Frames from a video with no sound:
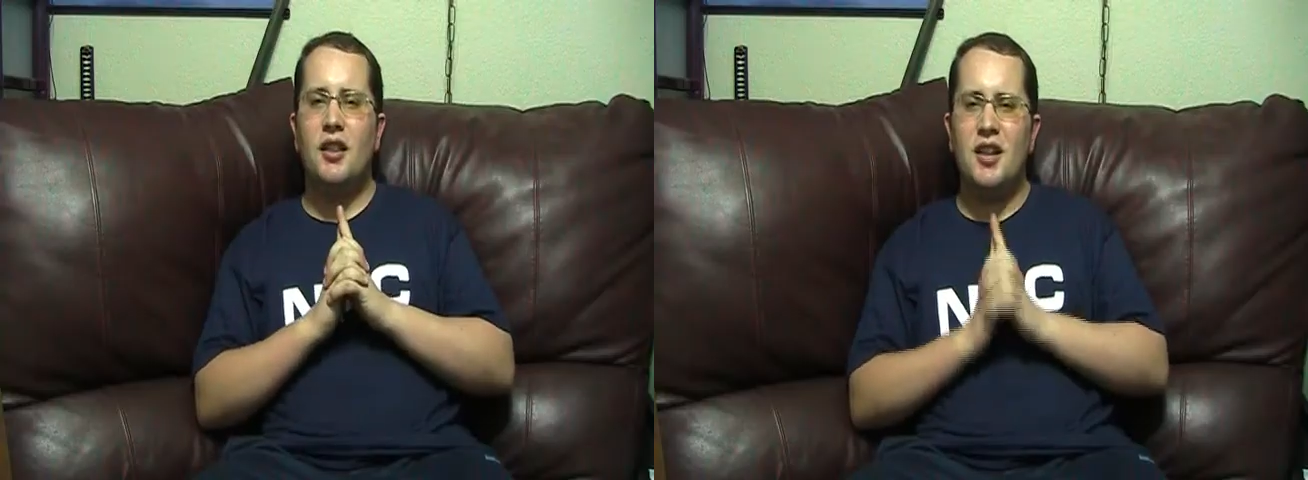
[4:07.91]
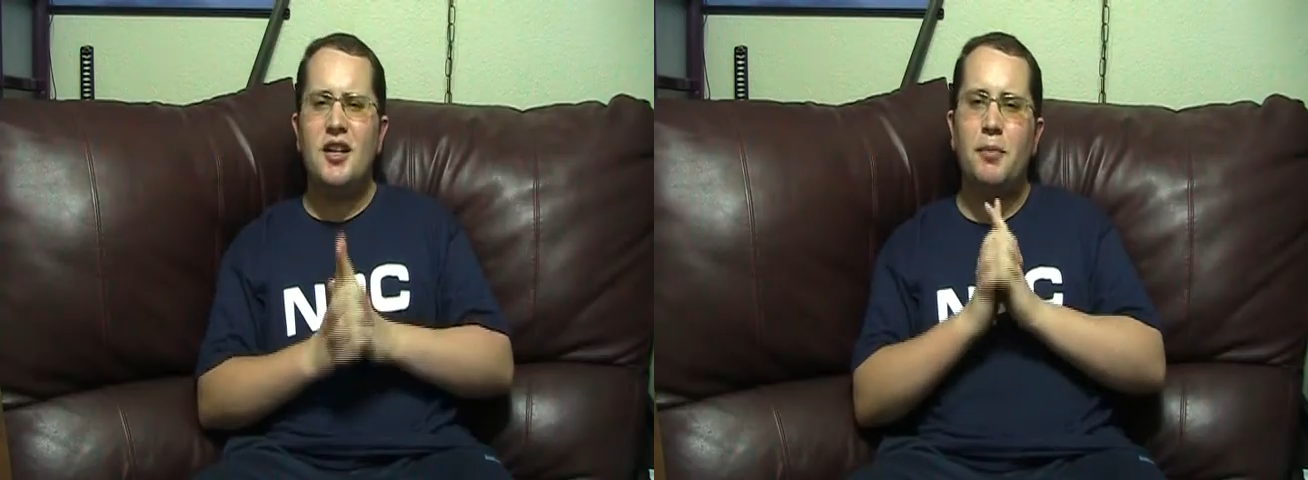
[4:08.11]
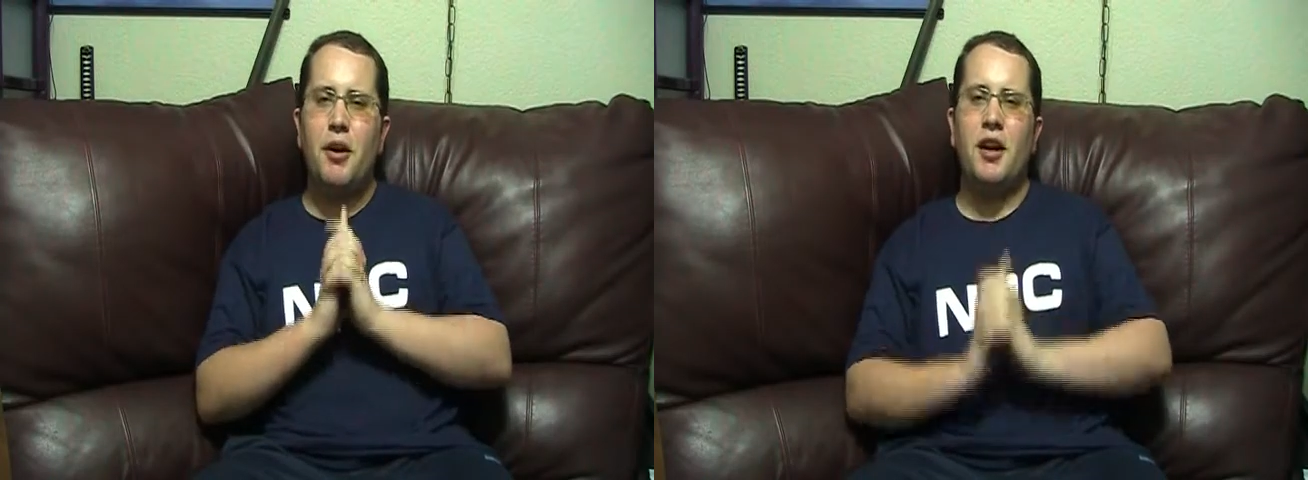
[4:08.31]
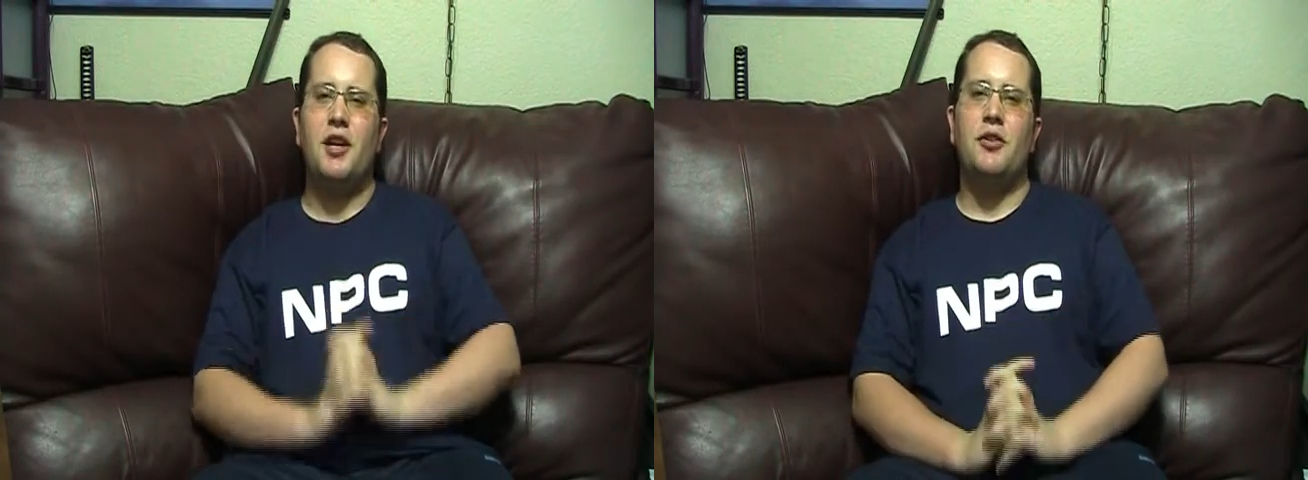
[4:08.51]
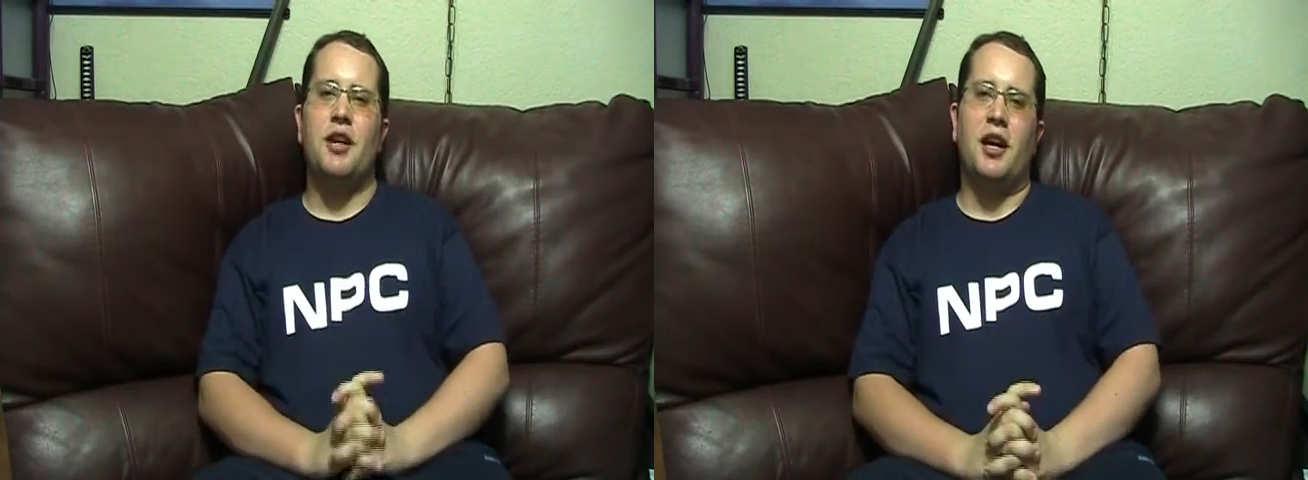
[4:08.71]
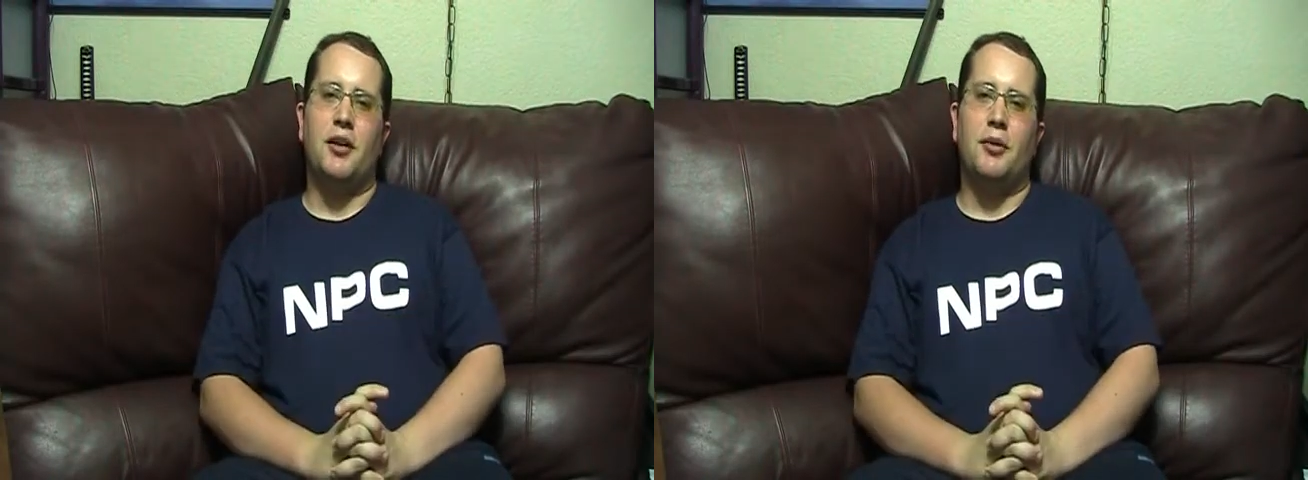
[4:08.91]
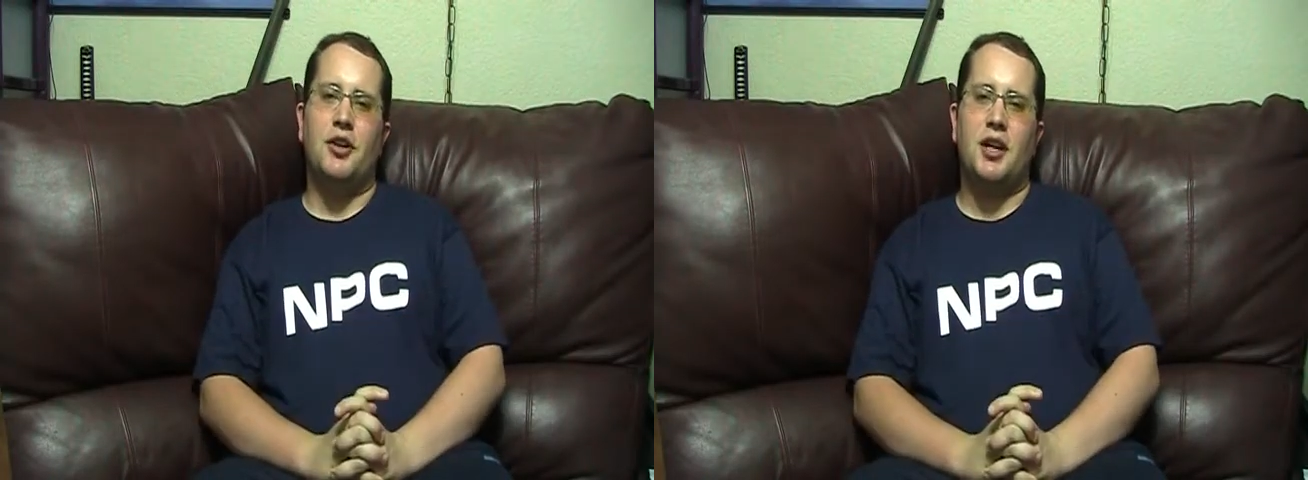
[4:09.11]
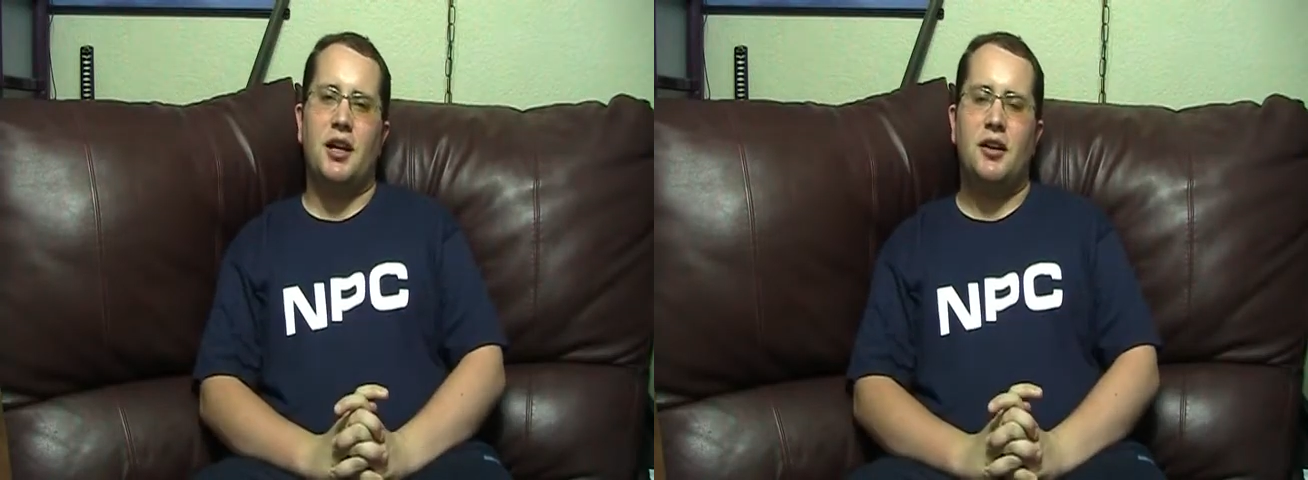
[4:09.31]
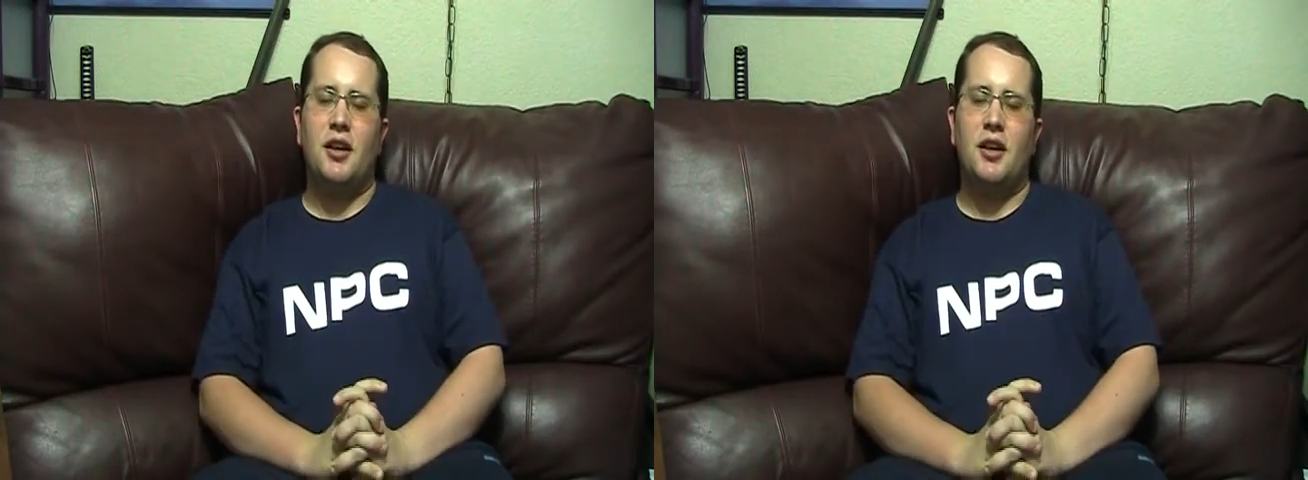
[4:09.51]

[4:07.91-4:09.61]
This part I do take on, Richard.